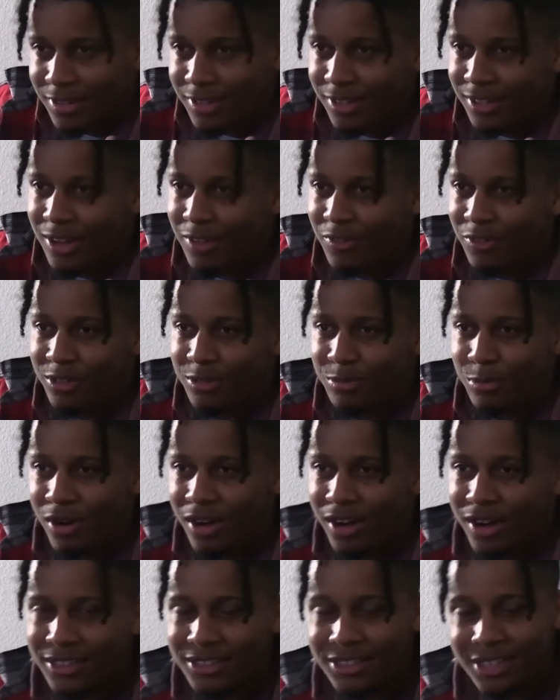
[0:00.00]
Love's
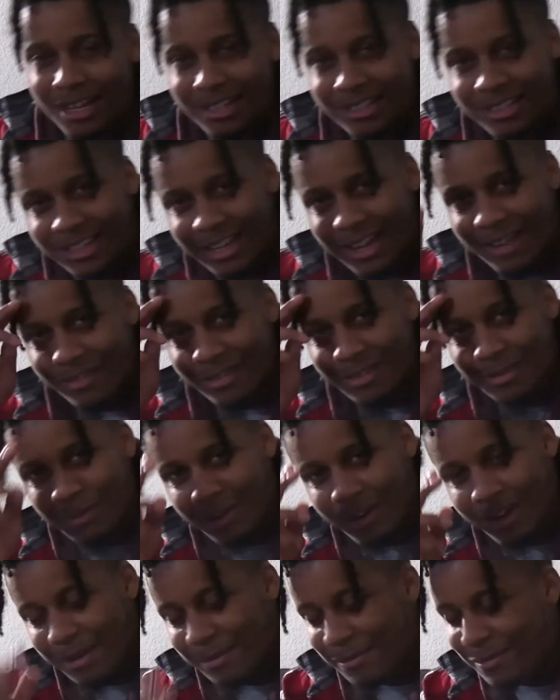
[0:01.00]
Brian. Shout out to is
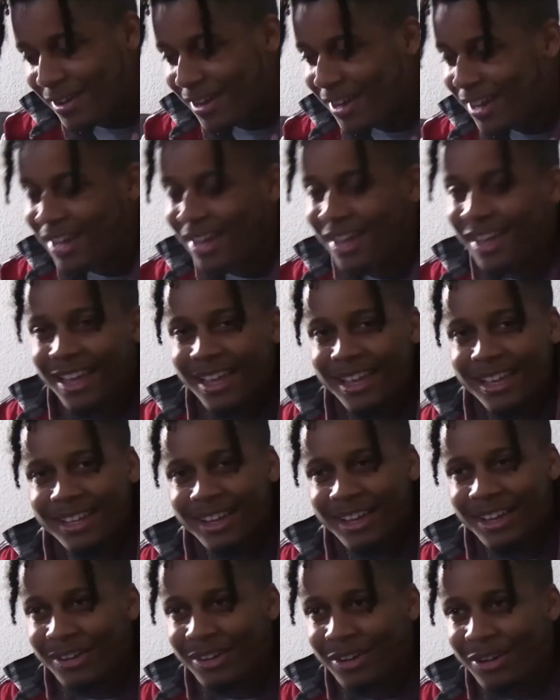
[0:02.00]
Brian, man. It's all
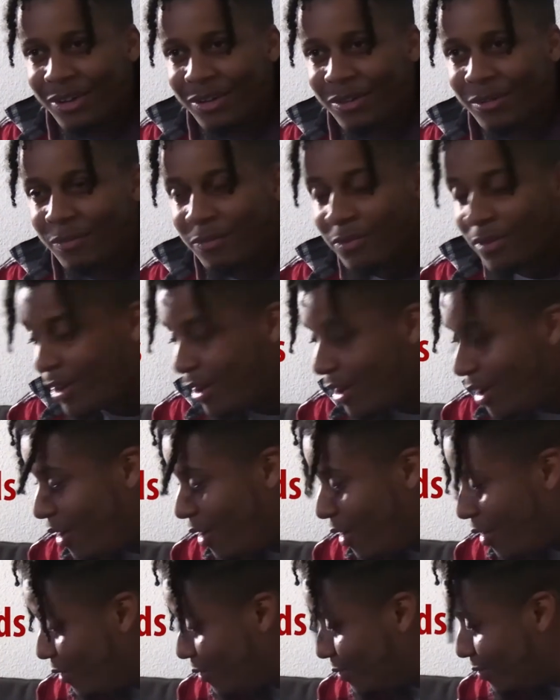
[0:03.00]
about love.
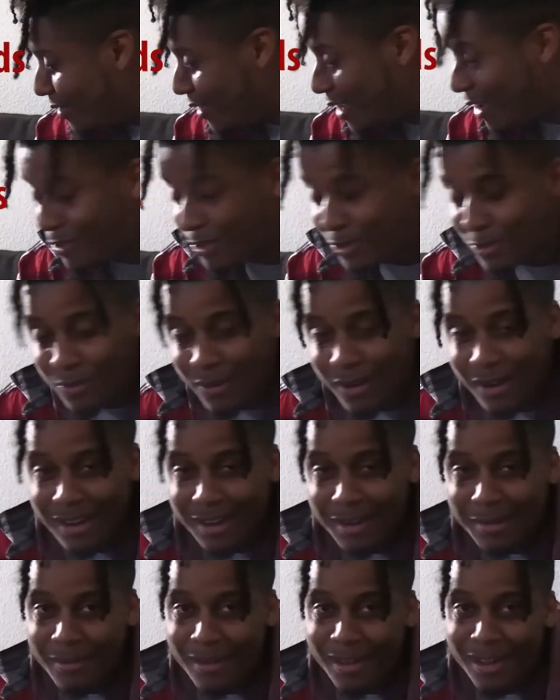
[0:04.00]
Oh, Love's
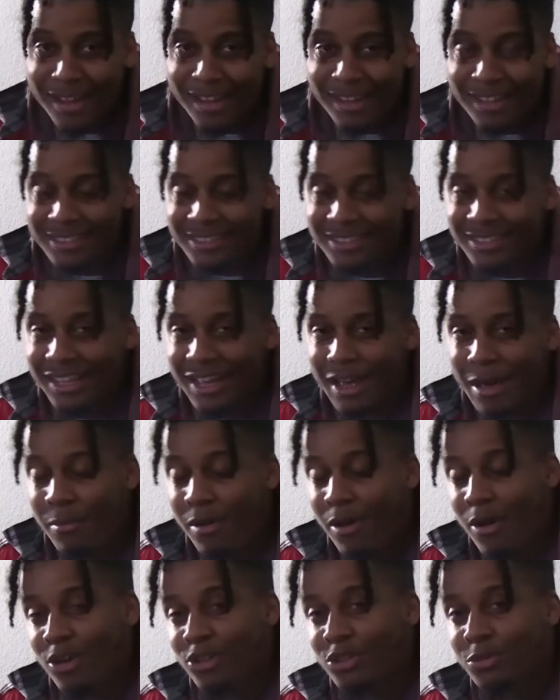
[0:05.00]
Brian, man. Listen, I'm an
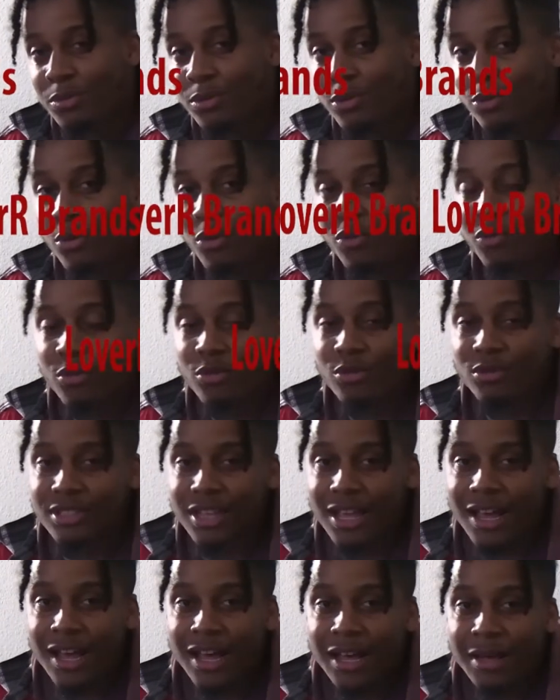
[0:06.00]
entrepreneur full
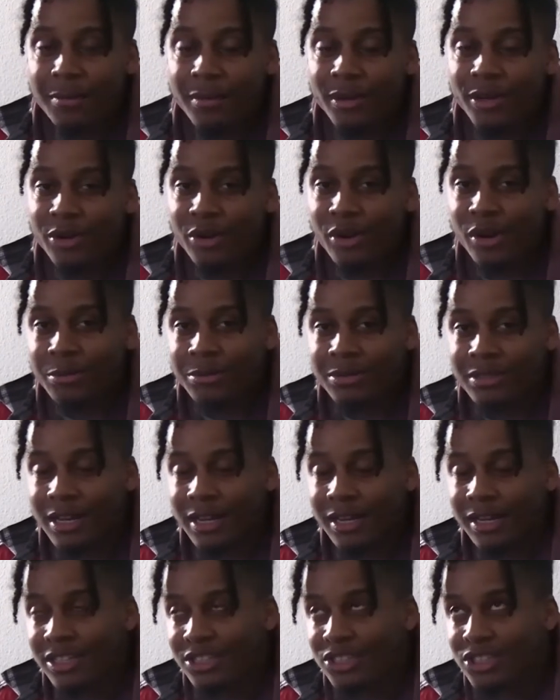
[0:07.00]
time. You know what I'm
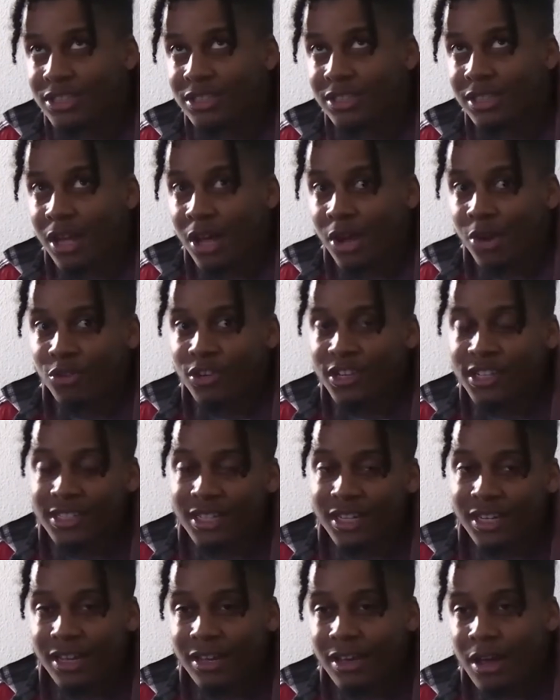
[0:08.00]
saying? Just
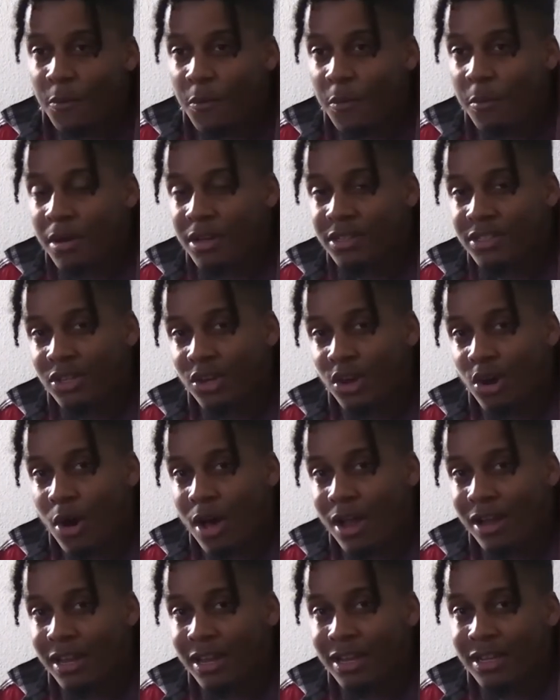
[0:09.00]
recently, a couple months ago,
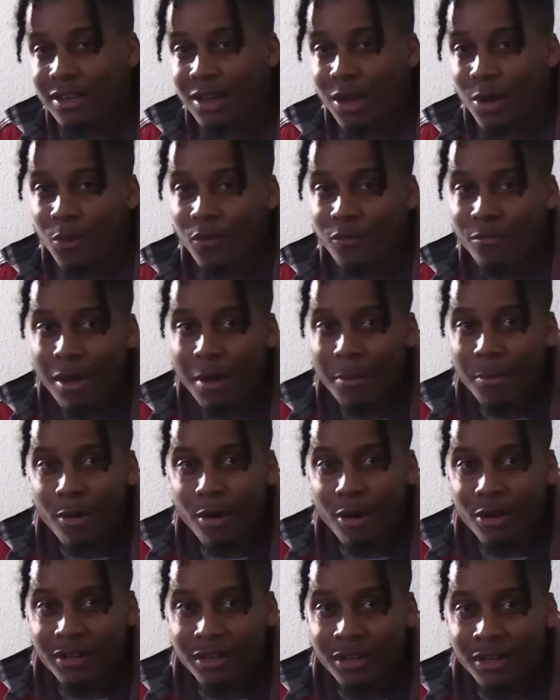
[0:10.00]
I linked up with my
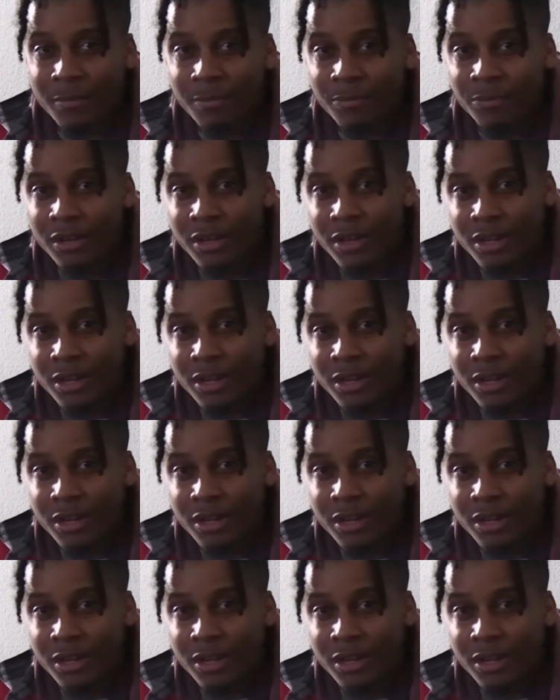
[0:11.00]
partner,